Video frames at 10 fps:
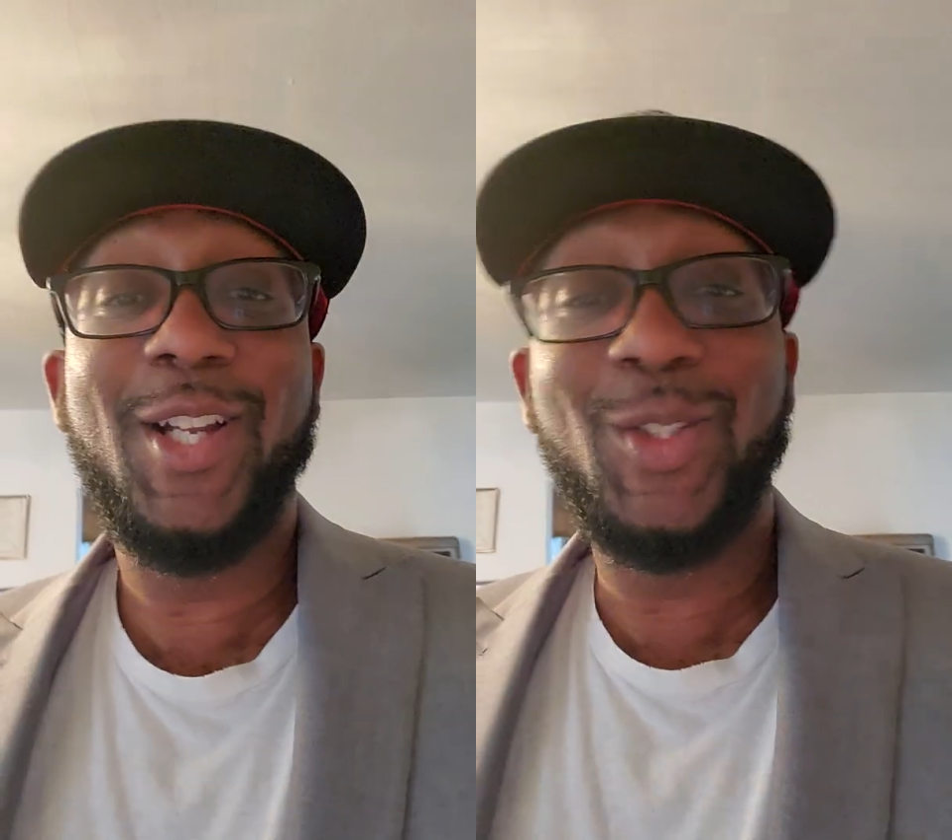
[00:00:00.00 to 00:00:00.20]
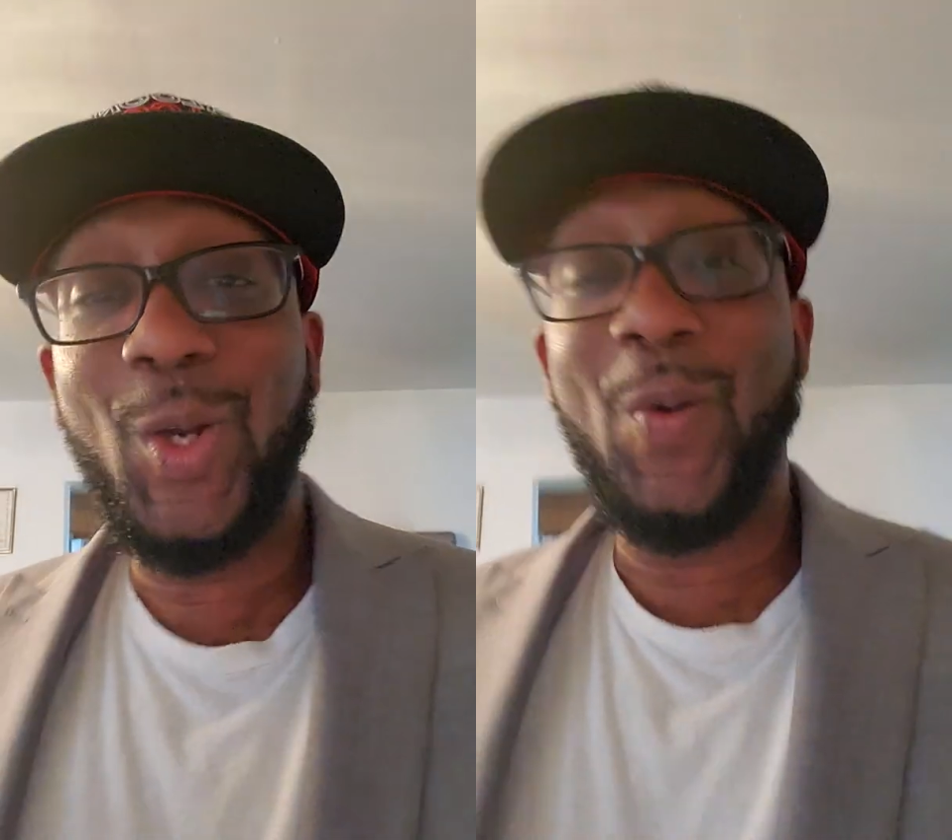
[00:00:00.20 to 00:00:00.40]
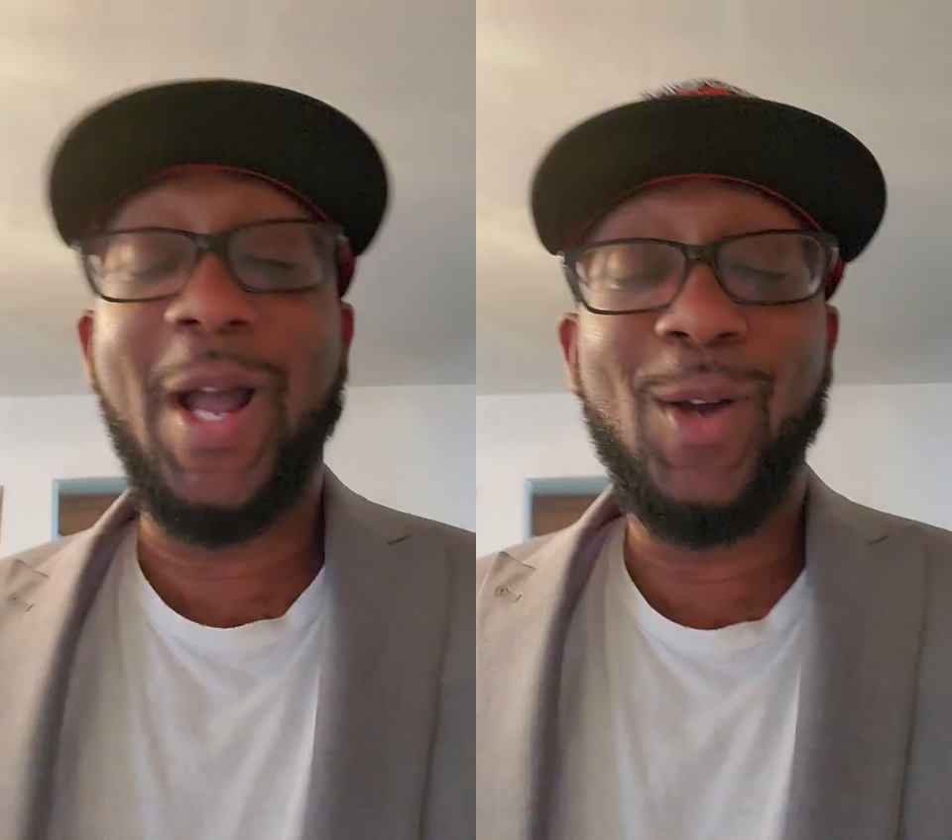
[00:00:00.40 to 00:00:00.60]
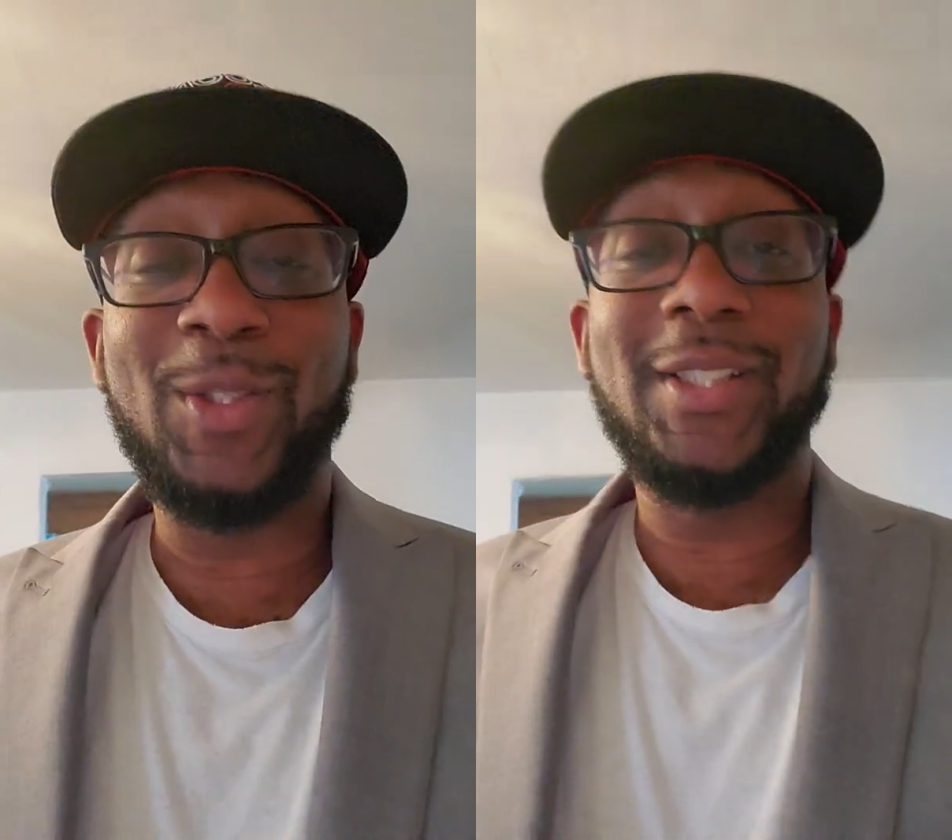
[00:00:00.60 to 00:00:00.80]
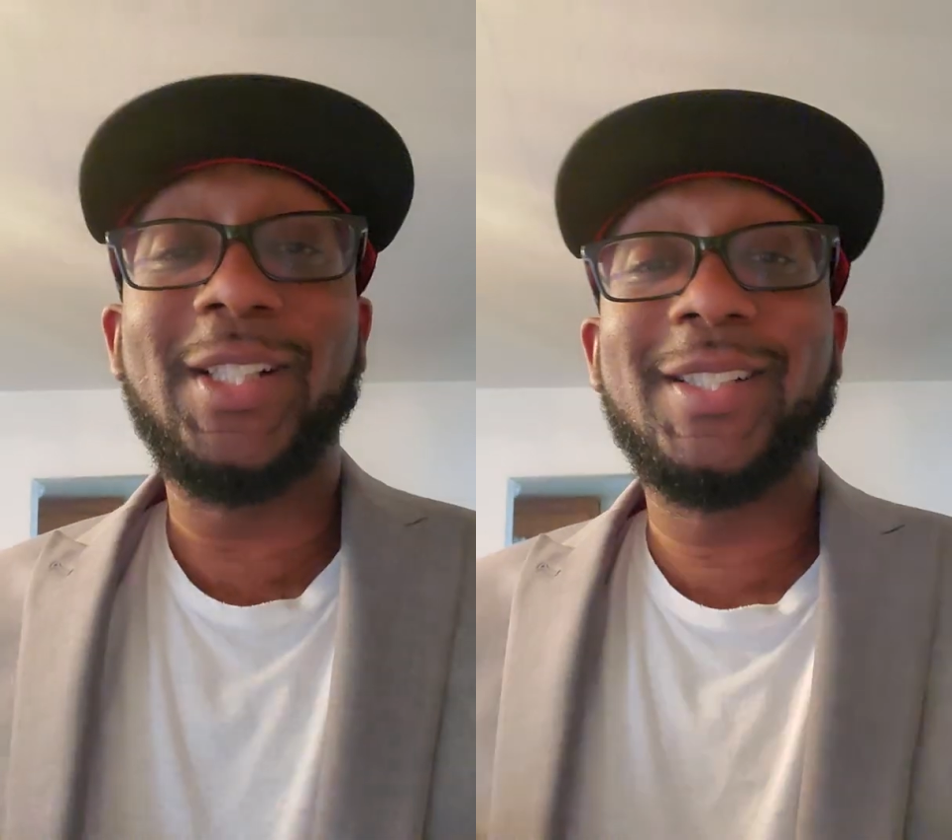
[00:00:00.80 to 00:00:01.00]
go
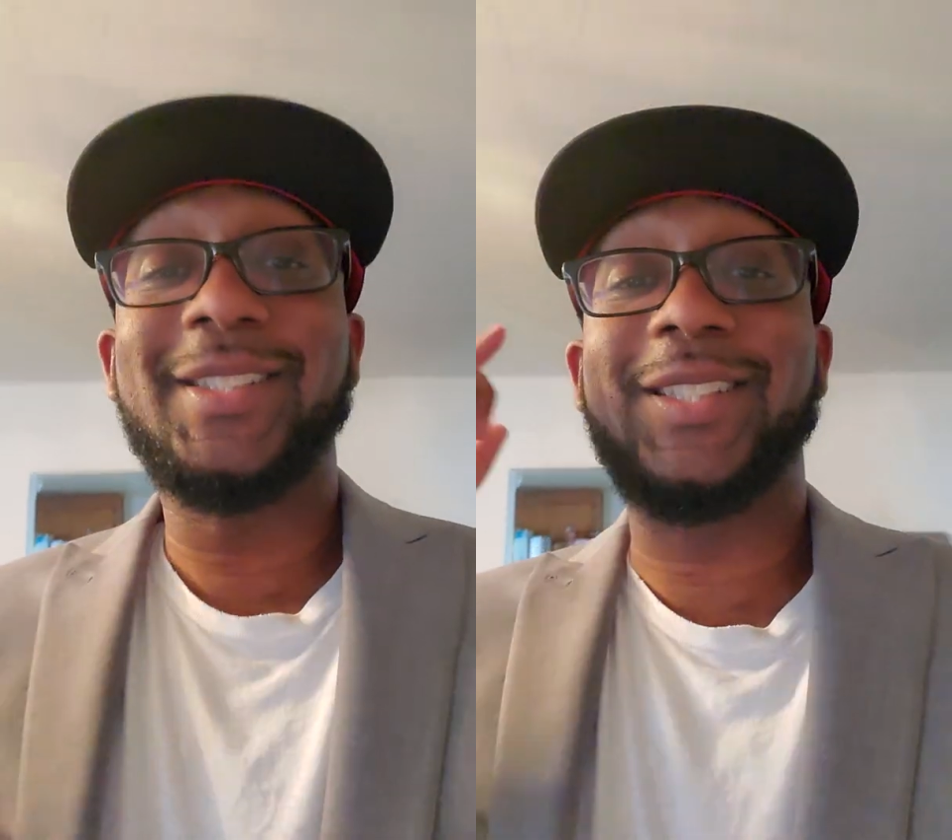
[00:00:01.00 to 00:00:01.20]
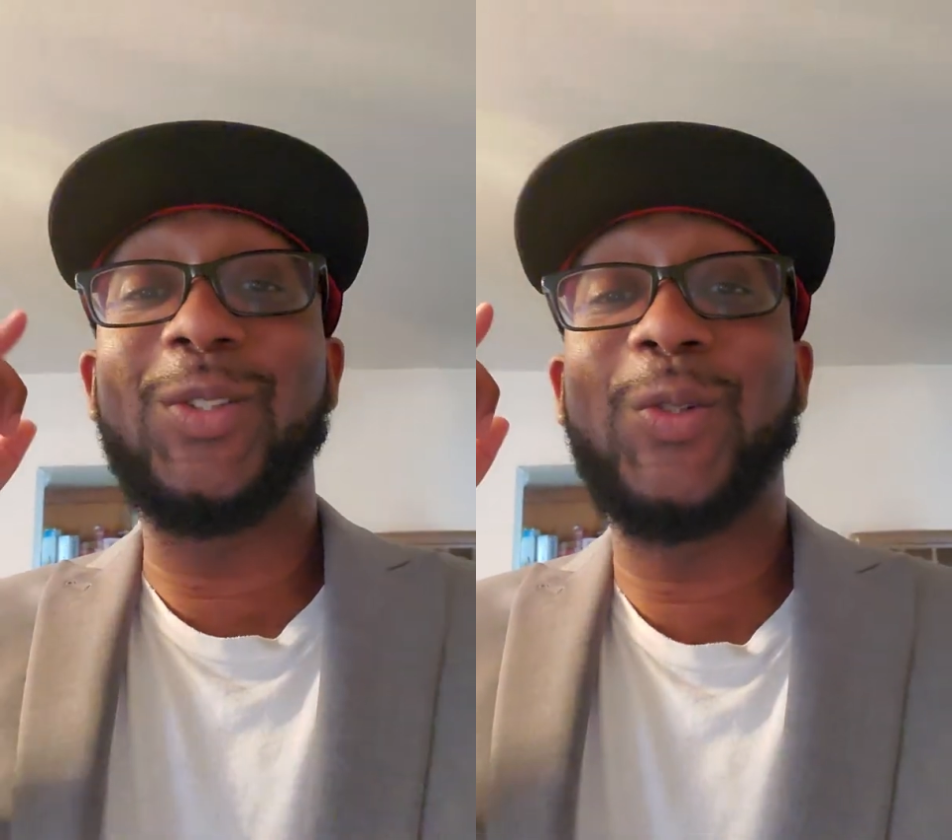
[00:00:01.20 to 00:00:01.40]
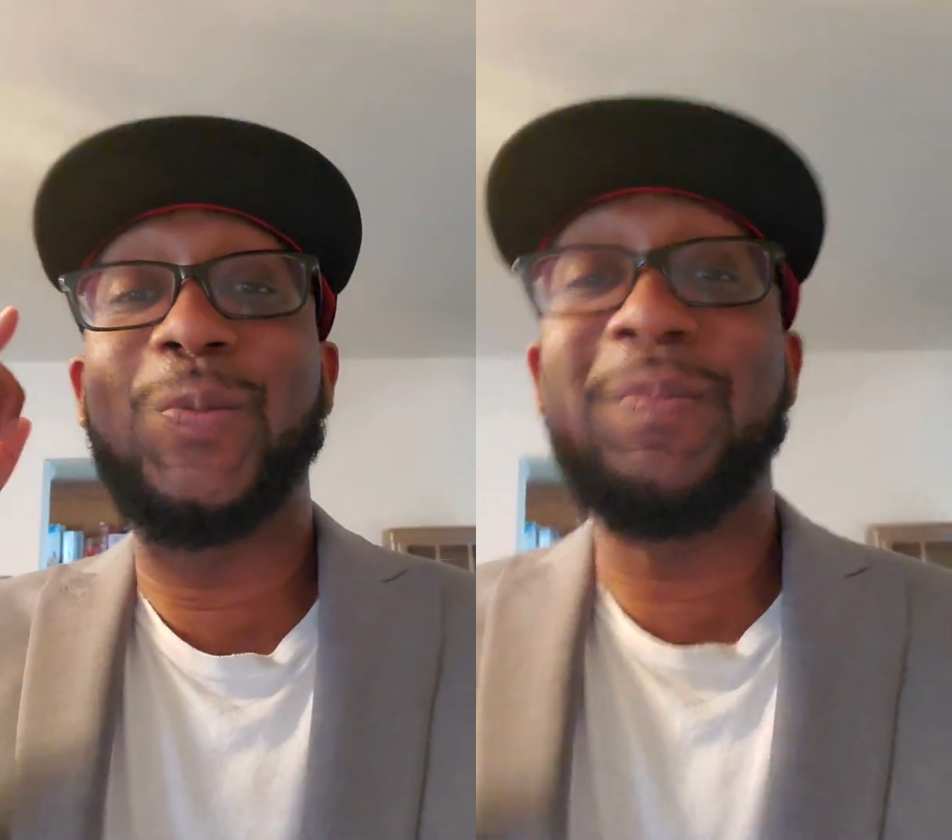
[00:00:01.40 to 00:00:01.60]
out to